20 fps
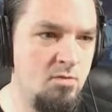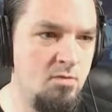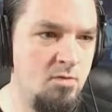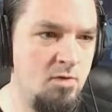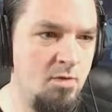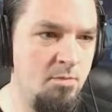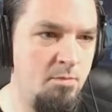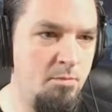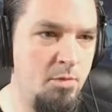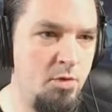
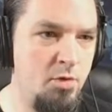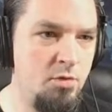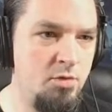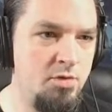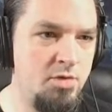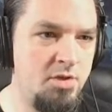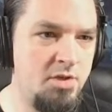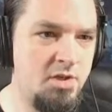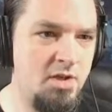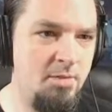
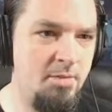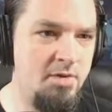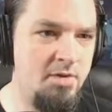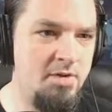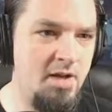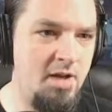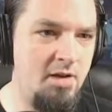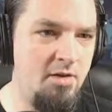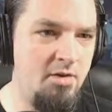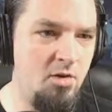moon's coming
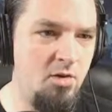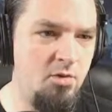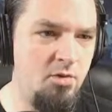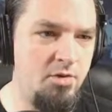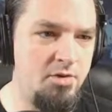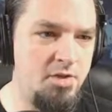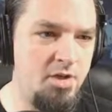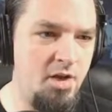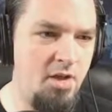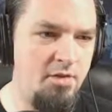down. Oh,
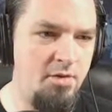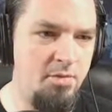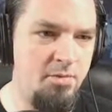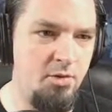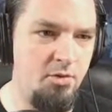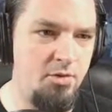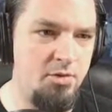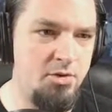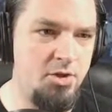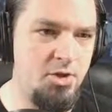there's another
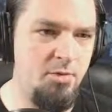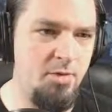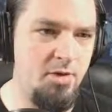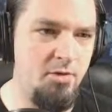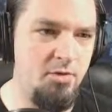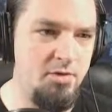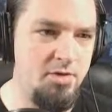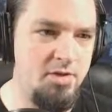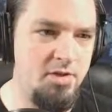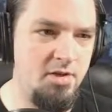moon. There's two
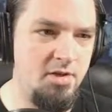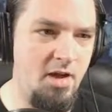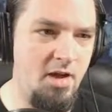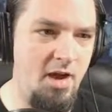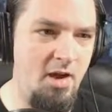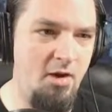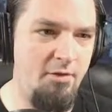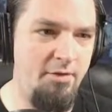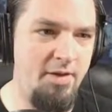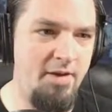moons.
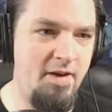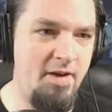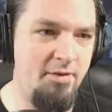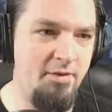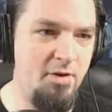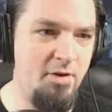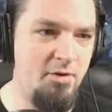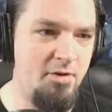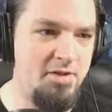How have I never noticed